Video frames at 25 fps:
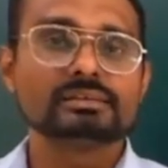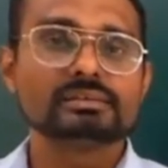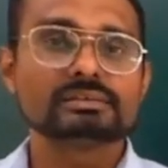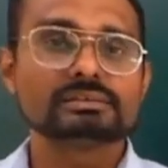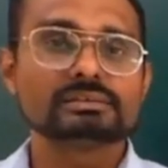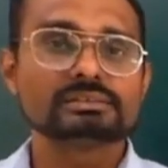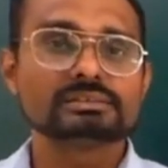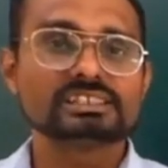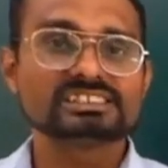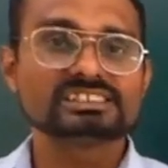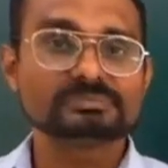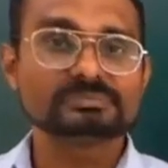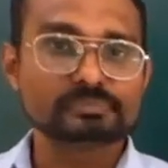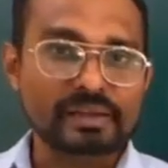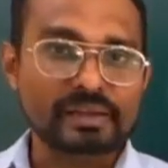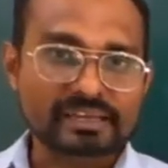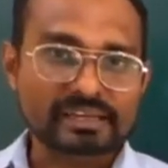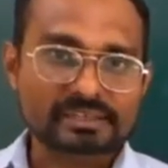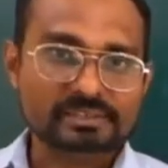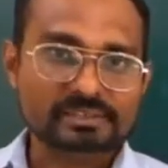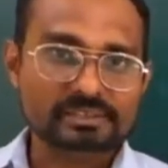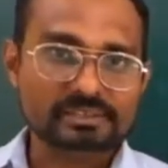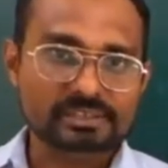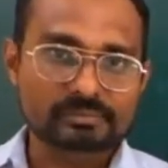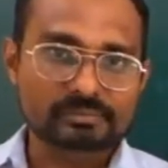the
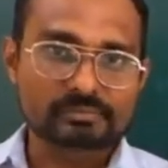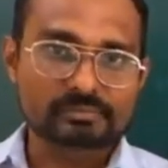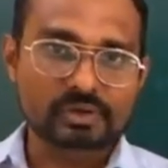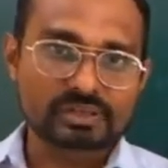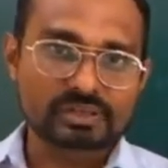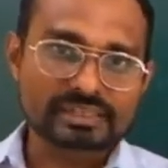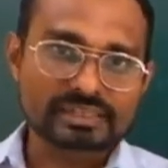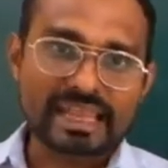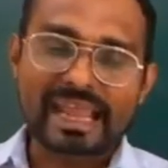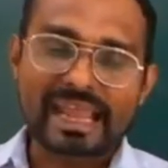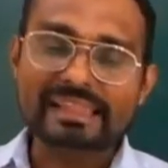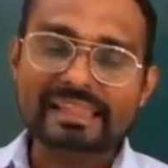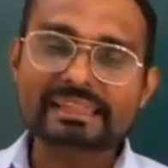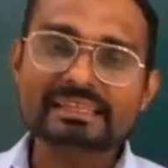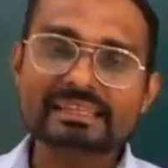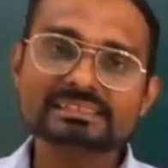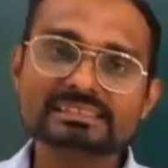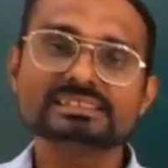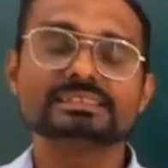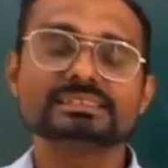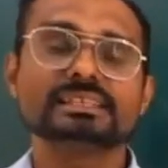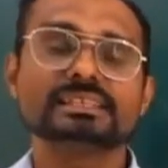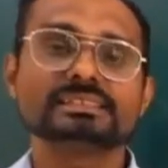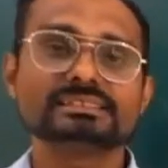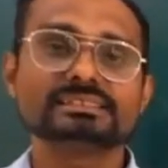spectrum or the energy
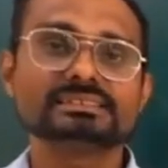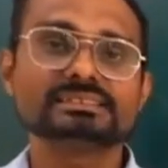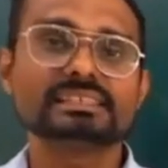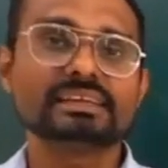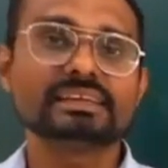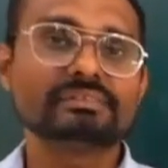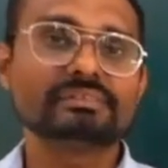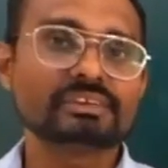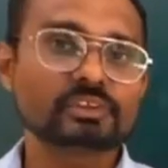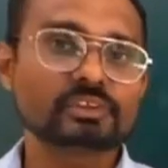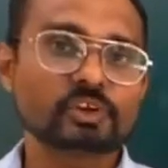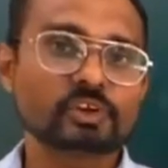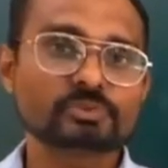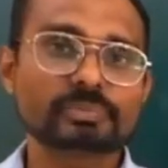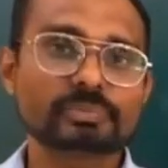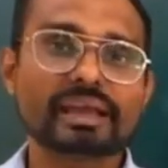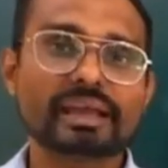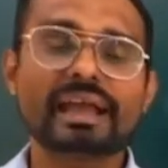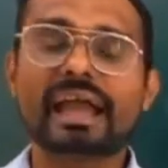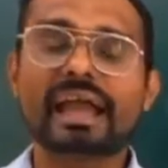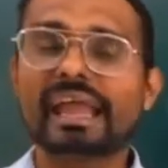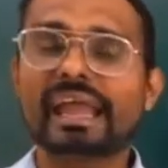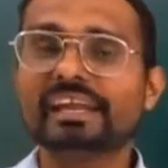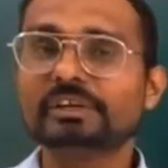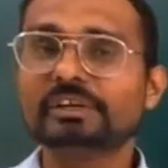that is given out by
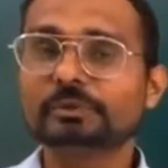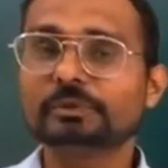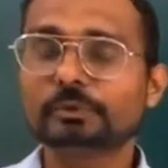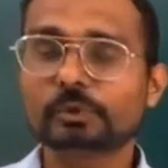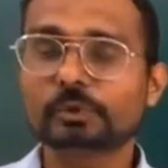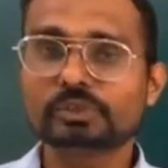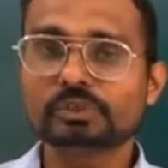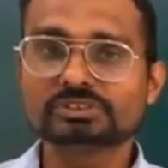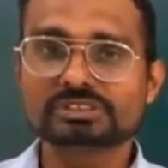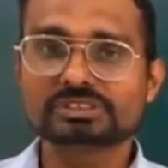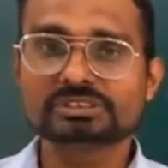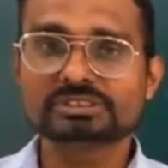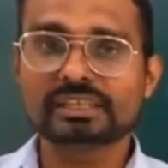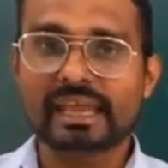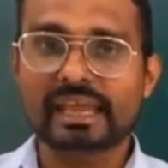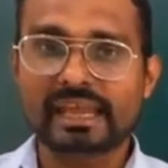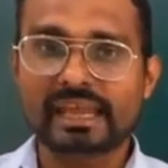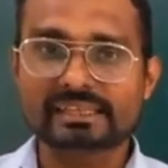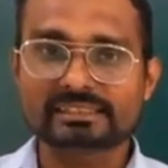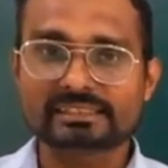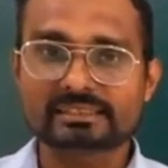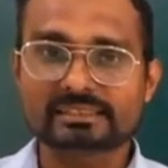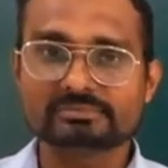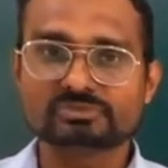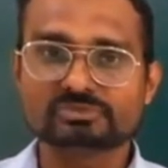hydrogen
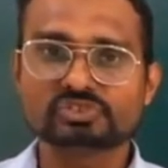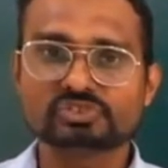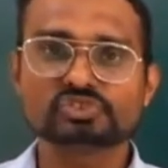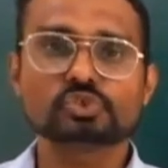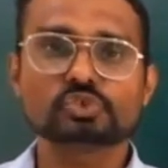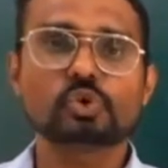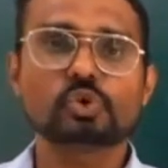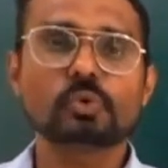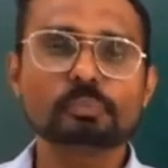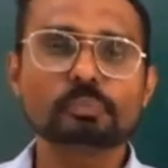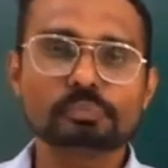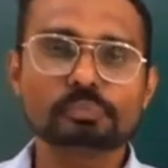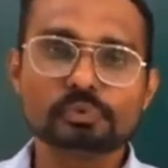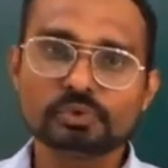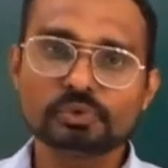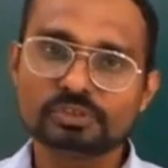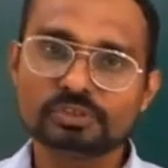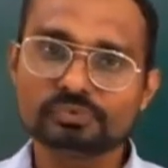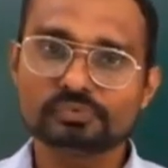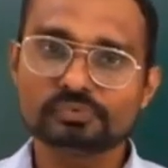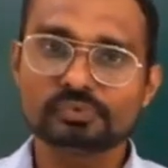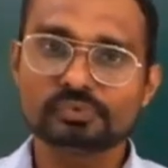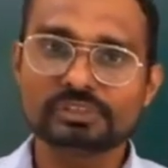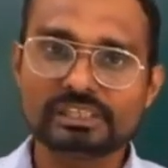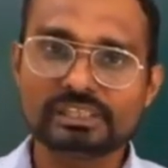atom so
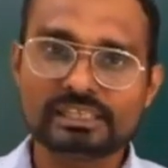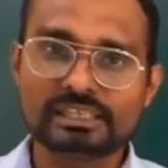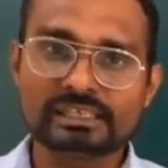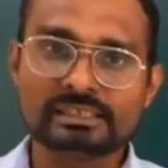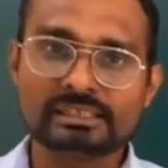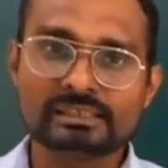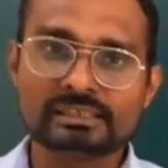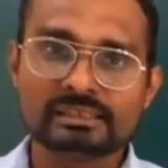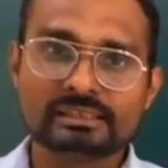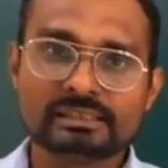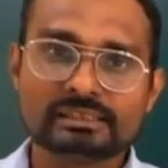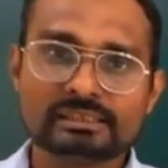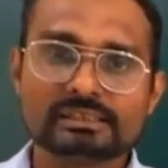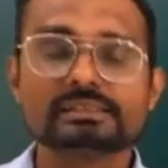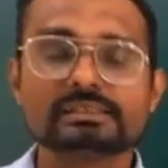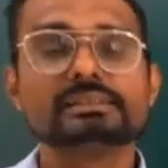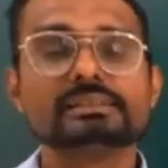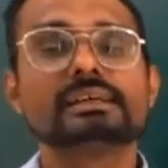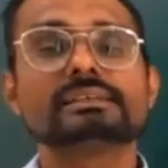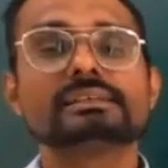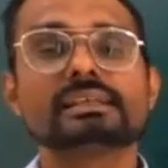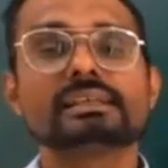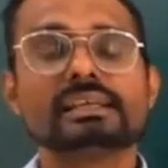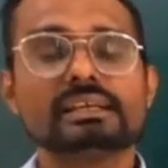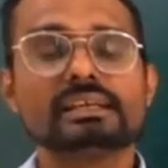beautifully
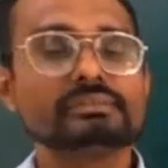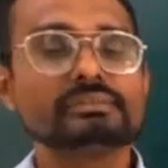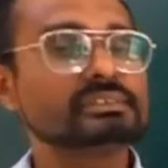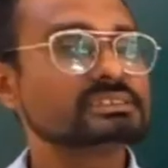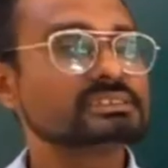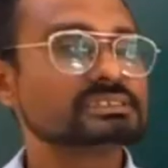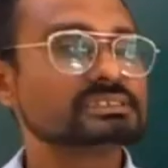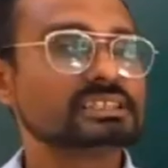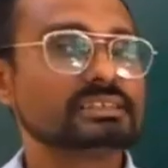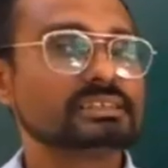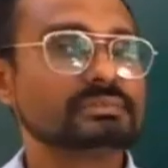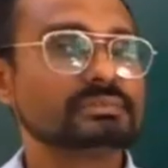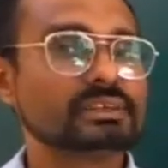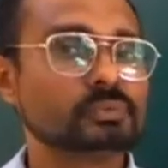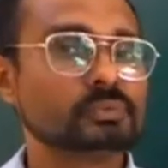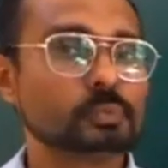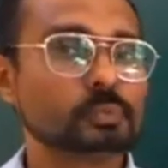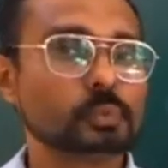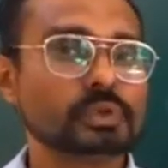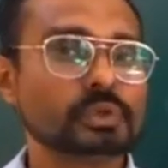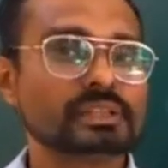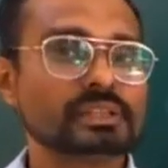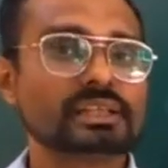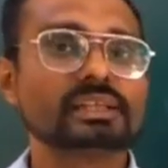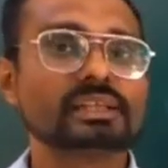that he was given
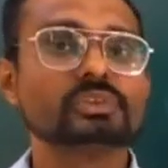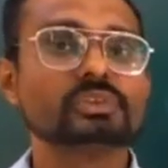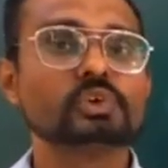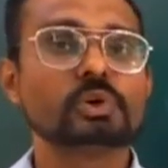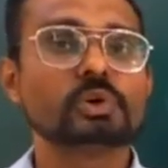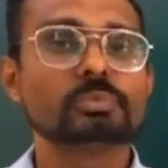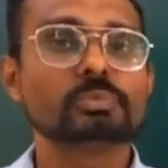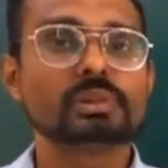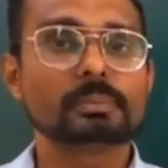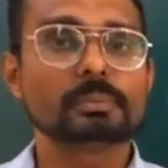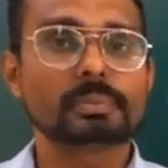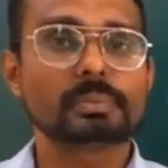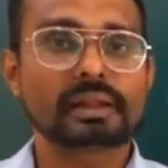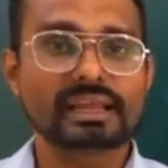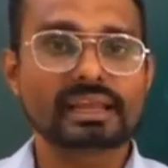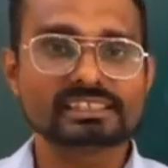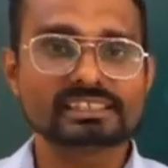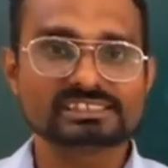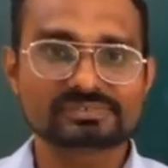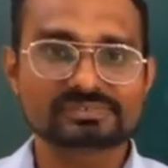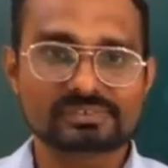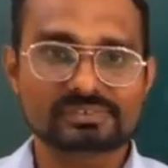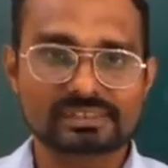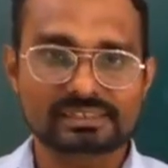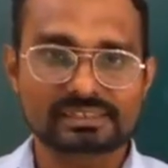with a Nobel Prize
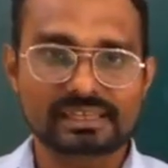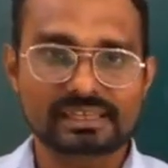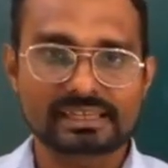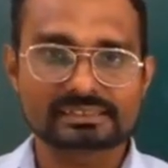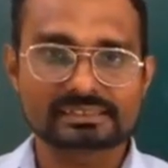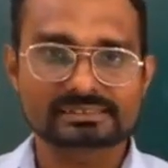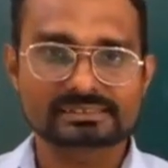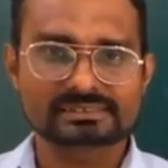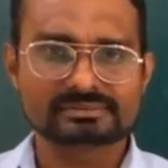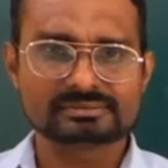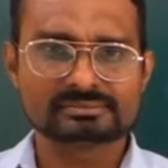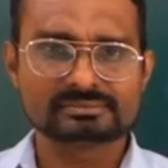for that.